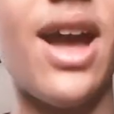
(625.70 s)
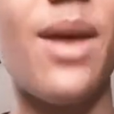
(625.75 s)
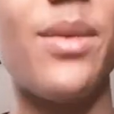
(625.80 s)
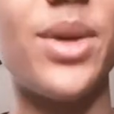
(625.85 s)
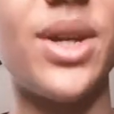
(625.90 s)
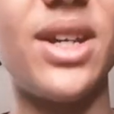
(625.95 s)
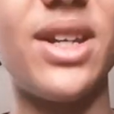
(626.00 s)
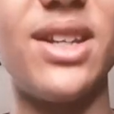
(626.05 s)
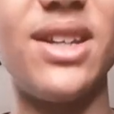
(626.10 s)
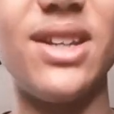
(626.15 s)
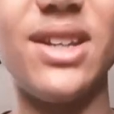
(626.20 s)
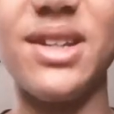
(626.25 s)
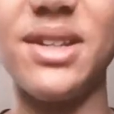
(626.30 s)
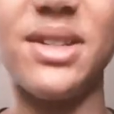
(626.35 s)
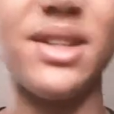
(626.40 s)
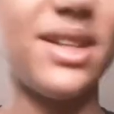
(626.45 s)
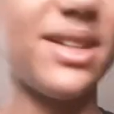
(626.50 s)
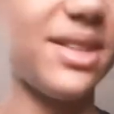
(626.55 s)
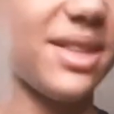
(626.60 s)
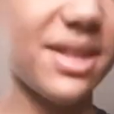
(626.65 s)
I would,
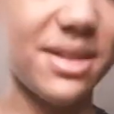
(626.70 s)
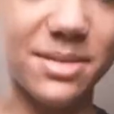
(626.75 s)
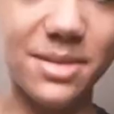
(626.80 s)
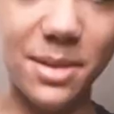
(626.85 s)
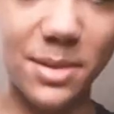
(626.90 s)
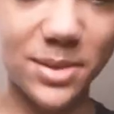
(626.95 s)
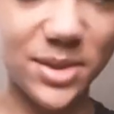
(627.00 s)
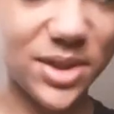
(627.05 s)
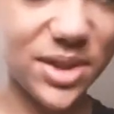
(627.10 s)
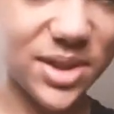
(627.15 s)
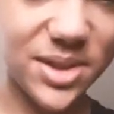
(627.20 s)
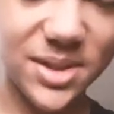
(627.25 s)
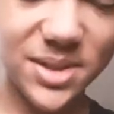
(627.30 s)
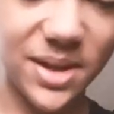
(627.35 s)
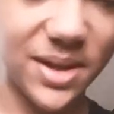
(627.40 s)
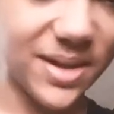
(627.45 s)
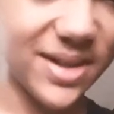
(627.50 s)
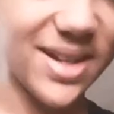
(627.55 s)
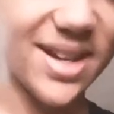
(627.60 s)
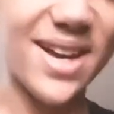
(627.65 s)
that, that would just
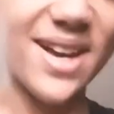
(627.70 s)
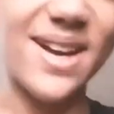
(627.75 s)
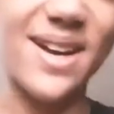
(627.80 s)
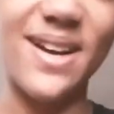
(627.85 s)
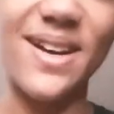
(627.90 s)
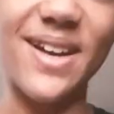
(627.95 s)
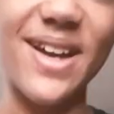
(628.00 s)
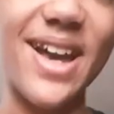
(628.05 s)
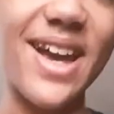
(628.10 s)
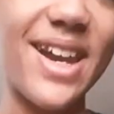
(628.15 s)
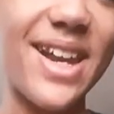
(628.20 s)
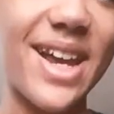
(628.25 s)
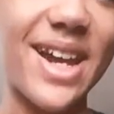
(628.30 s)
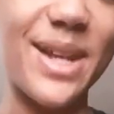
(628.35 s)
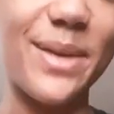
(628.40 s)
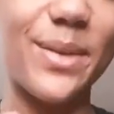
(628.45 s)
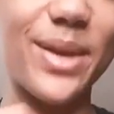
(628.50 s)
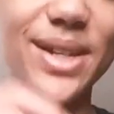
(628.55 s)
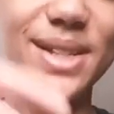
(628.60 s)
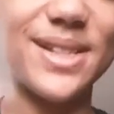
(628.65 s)
suck. Uh, any,
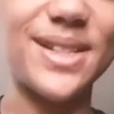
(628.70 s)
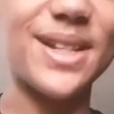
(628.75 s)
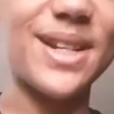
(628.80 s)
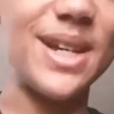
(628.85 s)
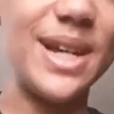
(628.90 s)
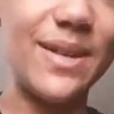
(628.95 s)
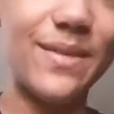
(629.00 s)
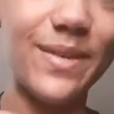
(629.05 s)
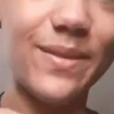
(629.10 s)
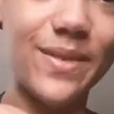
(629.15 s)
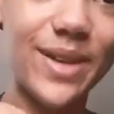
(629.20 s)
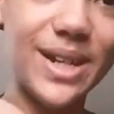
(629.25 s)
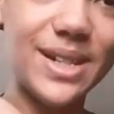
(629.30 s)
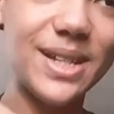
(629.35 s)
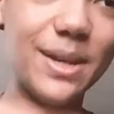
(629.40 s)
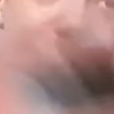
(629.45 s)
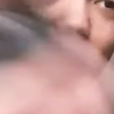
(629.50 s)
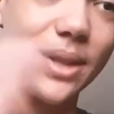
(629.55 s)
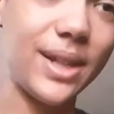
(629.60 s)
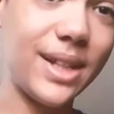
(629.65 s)
anyways, re
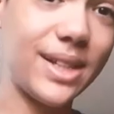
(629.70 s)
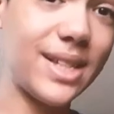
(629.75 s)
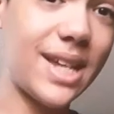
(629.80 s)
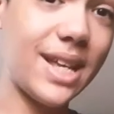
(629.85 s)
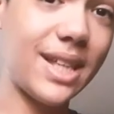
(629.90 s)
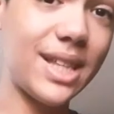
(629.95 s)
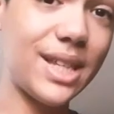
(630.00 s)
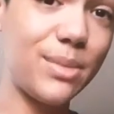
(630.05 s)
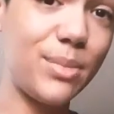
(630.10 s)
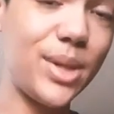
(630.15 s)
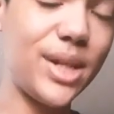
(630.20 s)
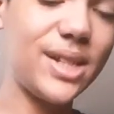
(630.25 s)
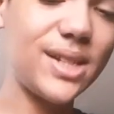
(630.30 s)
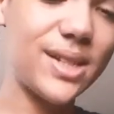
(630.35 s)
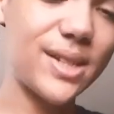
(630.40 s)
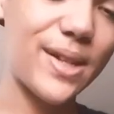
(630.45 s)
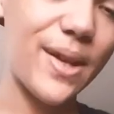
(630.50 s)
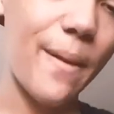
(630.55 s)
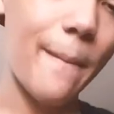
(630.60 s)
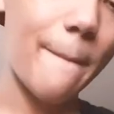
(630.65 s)
reassembling, take this
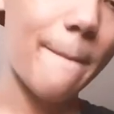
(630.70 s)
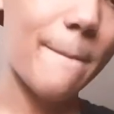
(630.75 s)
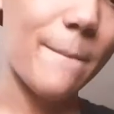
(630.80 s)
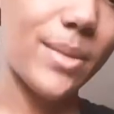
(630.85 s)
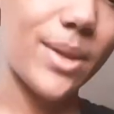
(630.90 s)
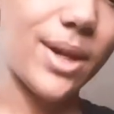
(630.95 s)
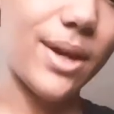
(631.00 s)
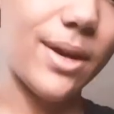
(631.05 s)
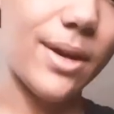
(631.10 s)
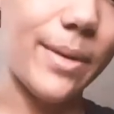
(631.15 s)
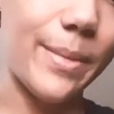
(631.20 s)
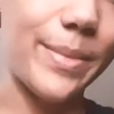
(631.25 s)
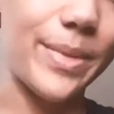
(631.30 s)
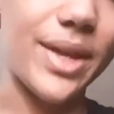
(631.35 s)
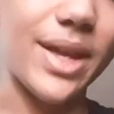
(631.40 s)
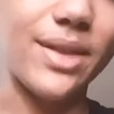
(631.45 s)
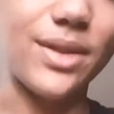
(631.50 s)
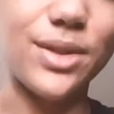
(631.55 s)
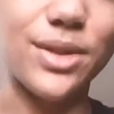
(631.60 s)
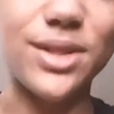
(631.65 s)
piece uh,
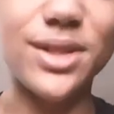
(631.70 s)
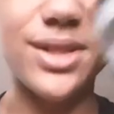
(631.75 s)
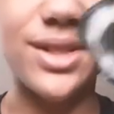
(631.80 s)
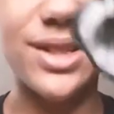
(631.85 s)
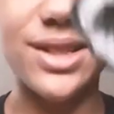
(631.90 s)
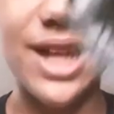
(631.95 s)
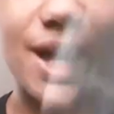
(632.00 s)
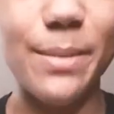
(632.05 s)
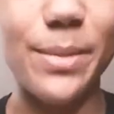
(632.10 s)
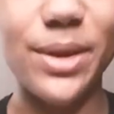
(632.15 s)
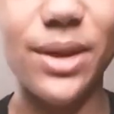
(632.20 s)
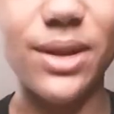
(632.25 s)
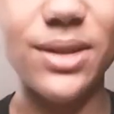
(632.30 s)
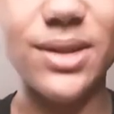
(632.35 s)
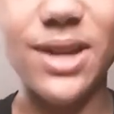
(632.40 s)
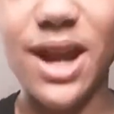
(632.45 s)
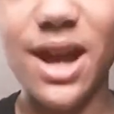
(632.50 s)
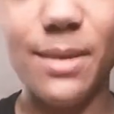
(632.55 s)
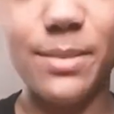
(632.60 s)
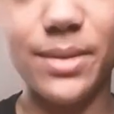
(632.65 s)
and just slap it on
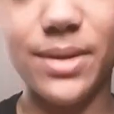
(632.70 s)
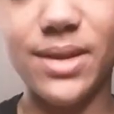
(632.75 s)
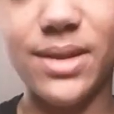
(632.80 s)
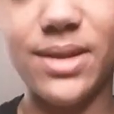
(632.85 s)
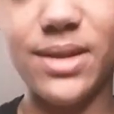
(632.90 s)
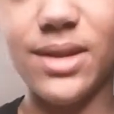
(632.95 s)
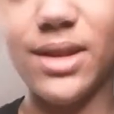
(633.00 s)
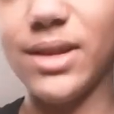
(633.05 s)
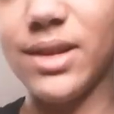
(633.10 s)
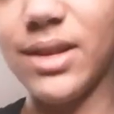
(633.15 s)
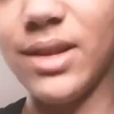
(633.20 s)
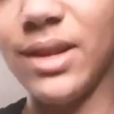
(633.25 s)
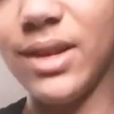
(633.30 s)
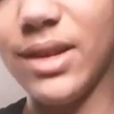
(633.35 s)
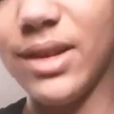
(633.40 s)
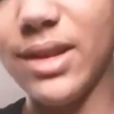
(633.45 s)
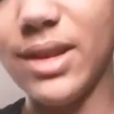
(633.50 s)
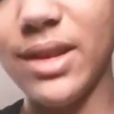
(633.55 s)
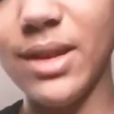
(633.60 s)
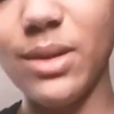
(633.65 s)
top. Uh,
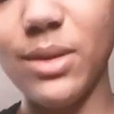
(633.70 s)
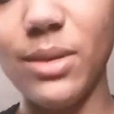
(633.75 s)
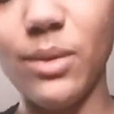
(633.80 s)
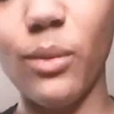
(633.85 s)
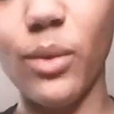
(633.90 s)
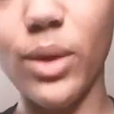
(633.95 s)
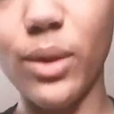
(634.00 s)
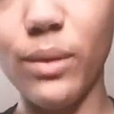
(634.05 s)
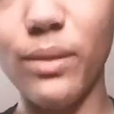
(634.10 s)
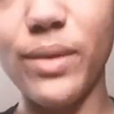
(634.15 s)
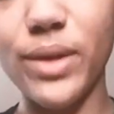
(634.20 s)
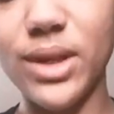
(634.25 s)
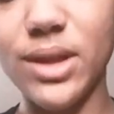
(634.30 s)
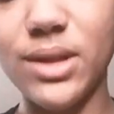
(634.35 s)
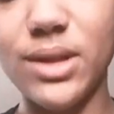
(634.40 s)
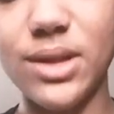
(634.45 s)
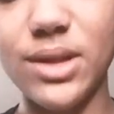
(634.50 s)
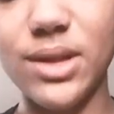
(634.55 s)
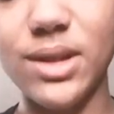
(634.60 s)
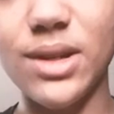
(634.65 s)
it will fit.